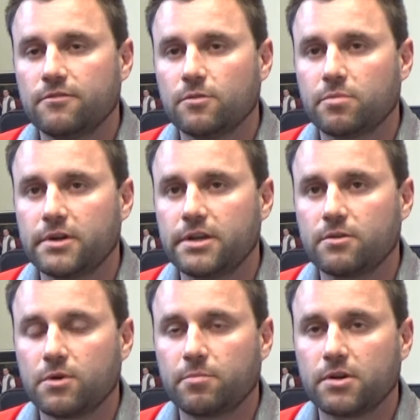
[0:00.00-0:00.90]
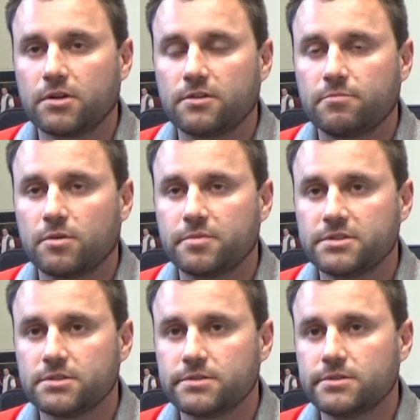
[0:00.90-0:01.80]
for breeding and reproductive
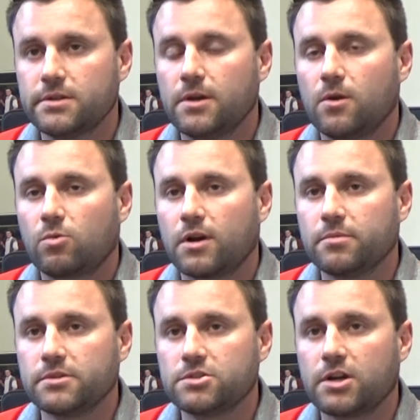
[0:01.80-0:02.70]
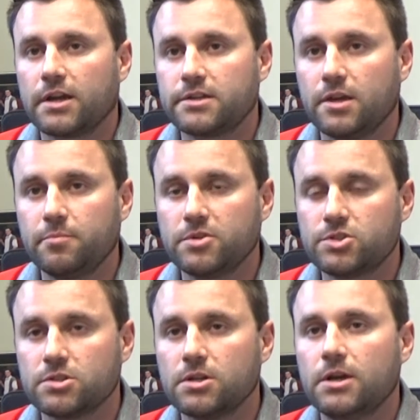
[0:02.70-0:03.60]
purposes. We're able to track
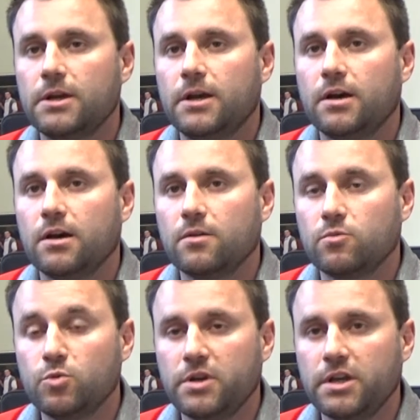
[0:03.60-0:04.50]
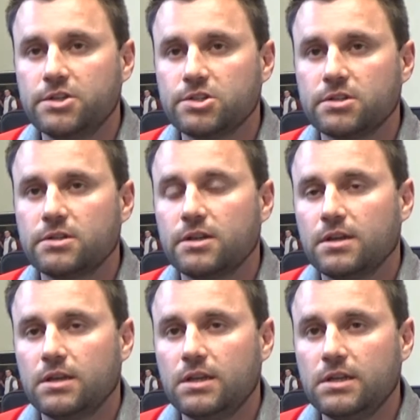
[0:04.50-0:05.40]
temperature, rumination,
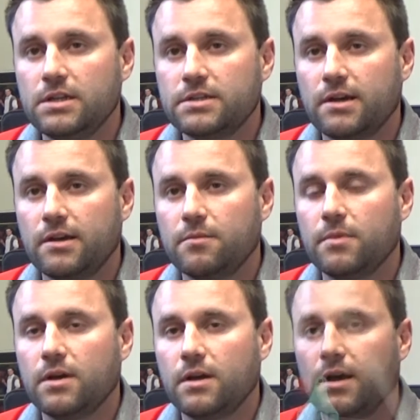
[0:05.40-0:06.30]
eating time,